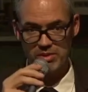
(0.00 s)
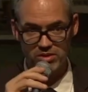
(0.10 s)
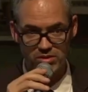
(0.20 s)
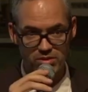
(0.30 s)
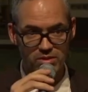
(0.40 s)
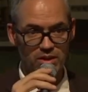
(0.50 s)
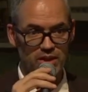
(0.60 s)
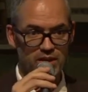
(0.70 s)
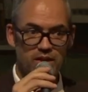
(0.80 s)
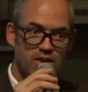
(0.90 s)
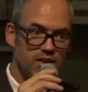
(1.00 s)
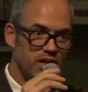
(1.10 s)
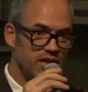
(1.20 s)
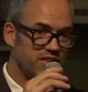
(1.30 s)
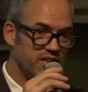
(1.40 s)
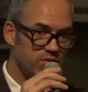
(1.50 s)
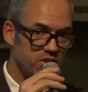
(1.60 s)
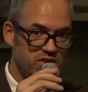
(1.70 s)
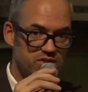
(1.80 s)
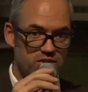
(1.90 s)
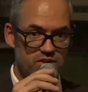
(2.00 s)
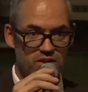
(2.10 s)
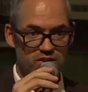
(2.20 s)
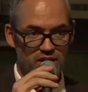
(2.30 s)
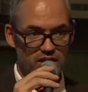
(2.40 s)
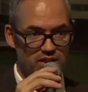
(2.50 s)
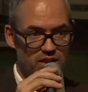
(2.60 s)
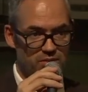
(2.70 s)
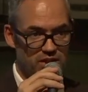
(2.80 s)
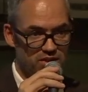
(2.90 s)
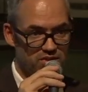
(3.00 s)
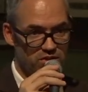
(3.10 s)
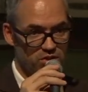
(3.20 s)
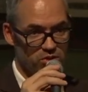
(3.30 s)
a hospital, anything which is a non-academic